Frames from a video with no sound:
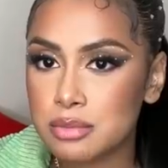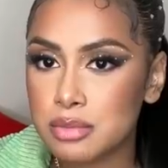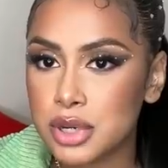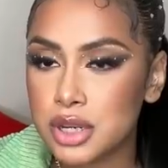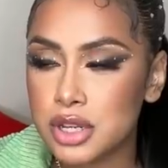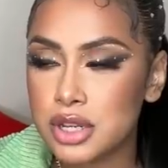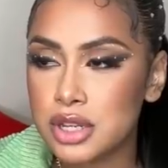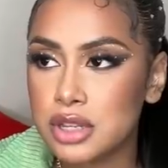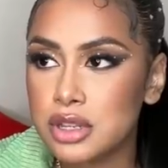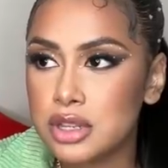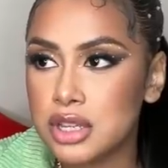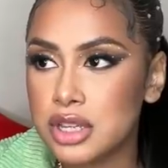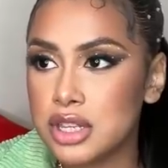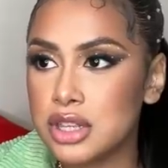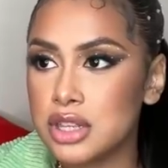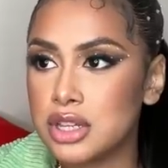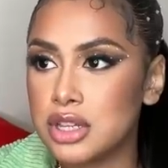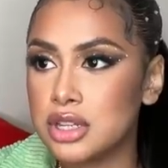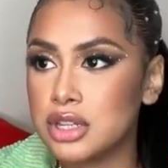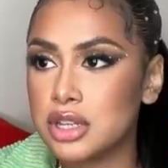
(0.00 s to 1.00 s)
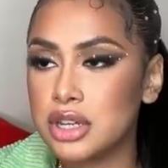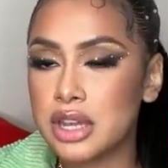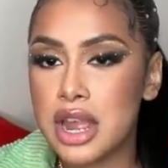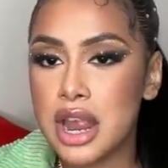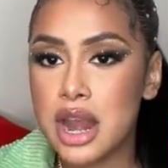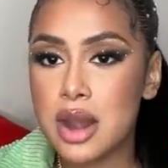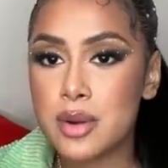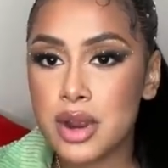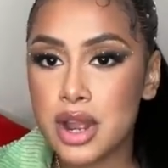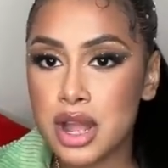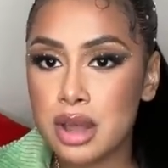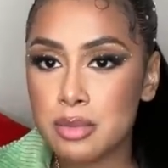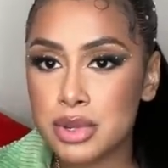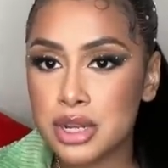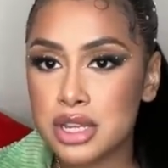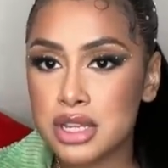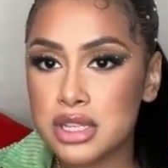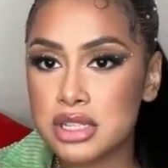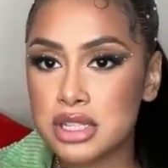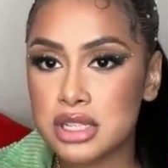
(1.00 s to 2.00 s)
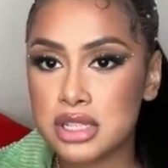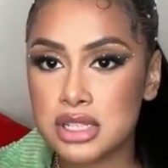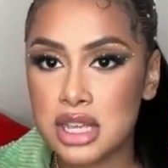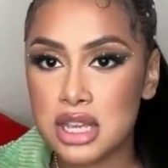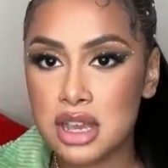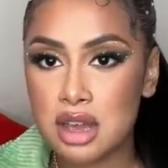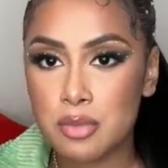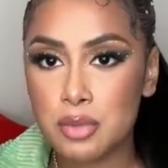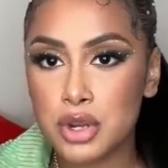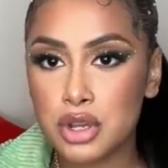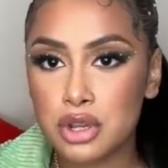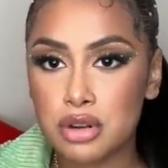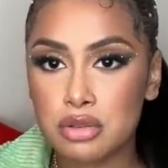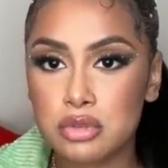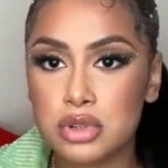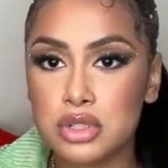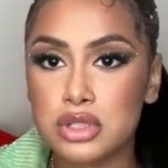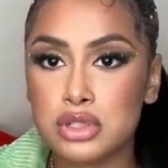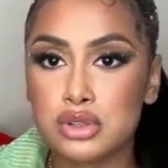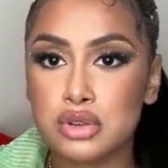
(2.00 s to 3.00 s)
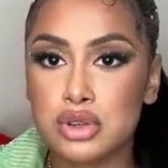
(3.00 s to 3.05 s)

but either Karen got me these and Zay got me the other ones,